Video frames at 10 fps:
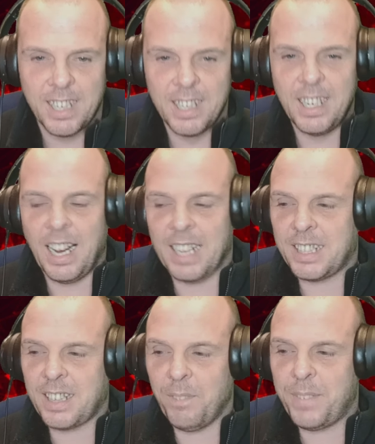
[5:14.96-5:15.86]
I
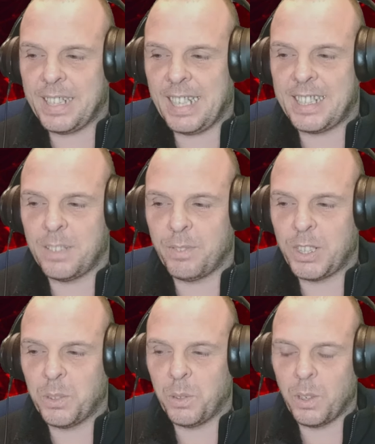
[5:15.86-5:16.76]
don't think that's his
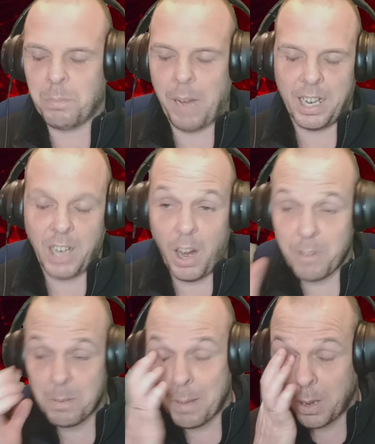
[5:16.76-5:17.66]
original look, but I can't
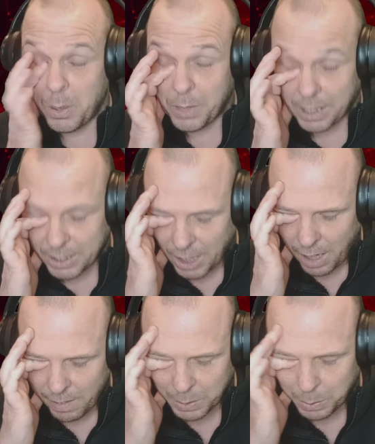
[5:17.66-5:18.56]
remember who the
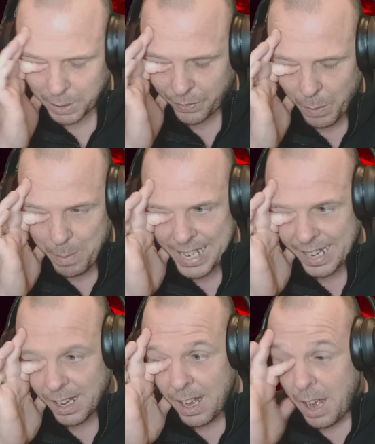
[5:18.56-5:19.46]
guitarist was for Beat It.
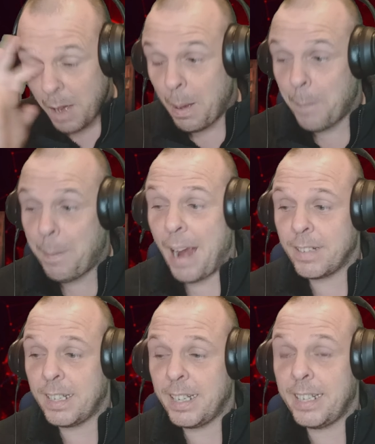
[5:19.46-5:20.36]
But
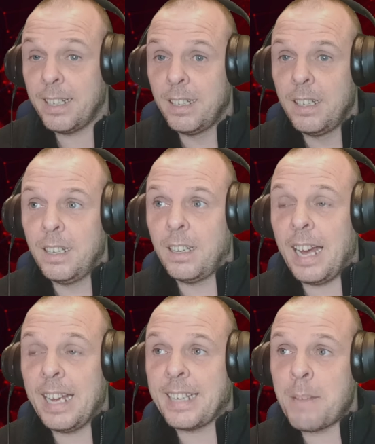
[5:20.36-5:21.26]
apparently, like
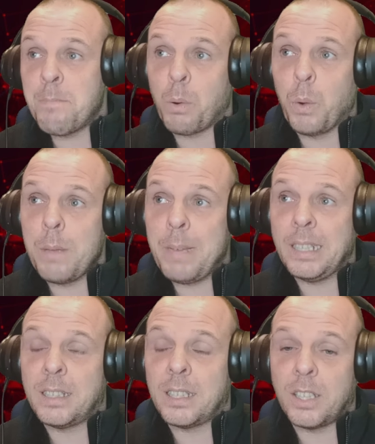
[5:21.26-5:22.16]
they brought him in
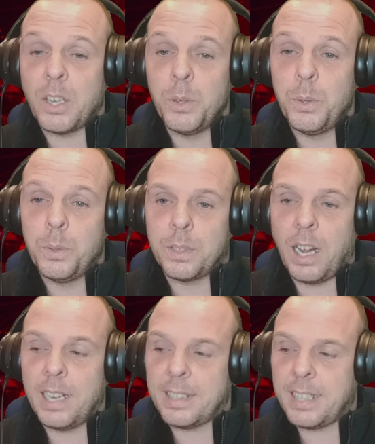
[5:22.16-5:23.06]
to do
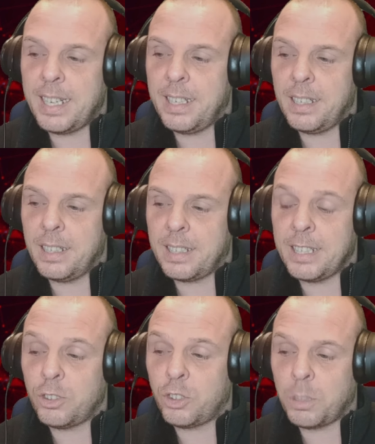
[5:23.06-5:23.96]
like the the
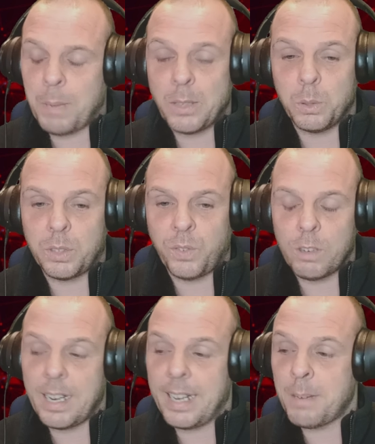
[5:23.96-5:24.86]
instrumentals for
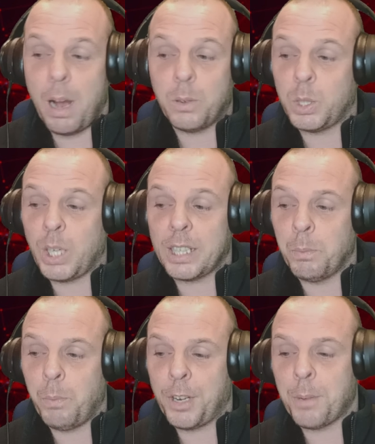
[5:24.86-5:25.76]
it, and then Michael Jackson
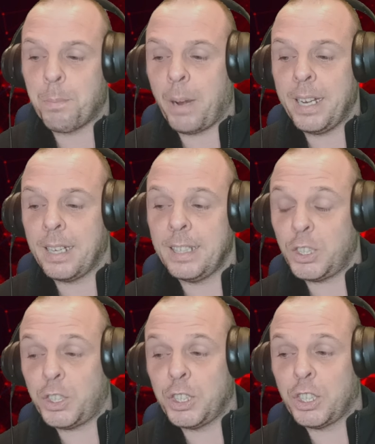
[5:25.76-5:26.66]
went on a break, and he
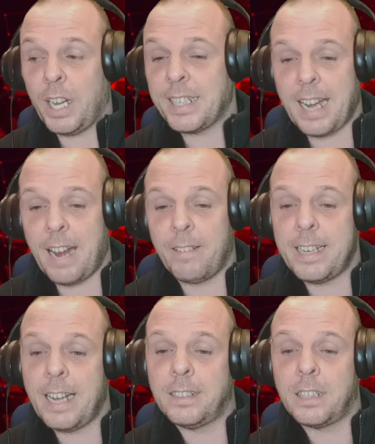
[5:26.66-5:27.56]
just decided there and
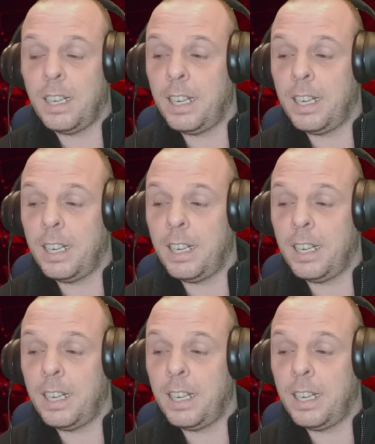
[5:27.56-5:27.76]
then to like